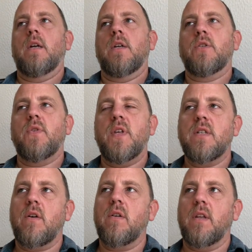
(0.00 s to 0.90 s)
So these
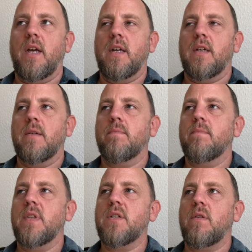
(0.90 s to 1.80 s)

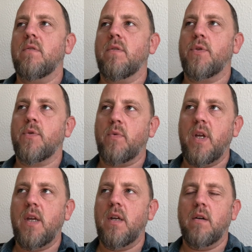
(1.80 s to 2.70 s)
aren't
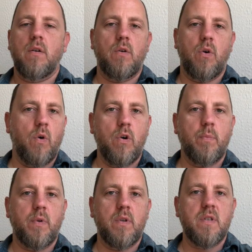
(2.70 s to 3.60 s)
3
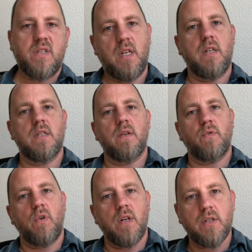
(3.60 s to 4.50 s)
horrible sins of
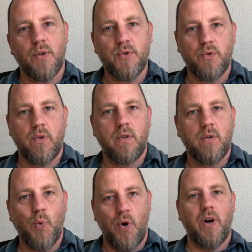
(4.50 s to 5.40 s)
cross-cultural
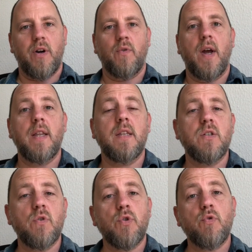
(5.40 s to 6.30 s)
work, right? These
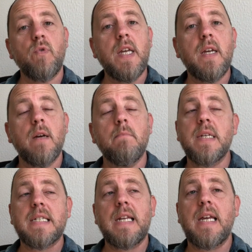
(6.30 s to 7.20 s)
are 3
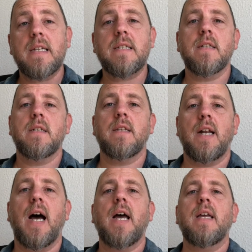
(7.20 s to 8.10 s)
mistakes that
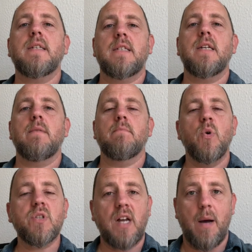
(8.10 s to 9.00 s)
I see
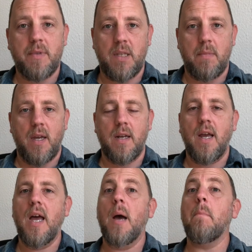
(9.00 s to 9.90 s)
most commonly made
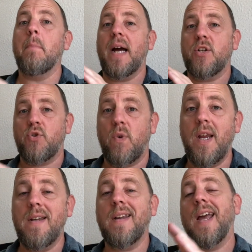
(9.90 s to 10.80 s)
by
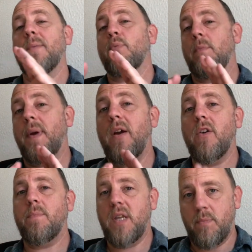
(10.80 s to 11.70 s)
trained and
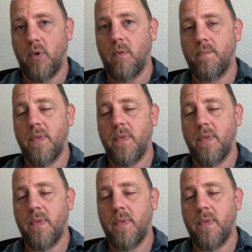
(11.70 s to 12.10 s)
prepared people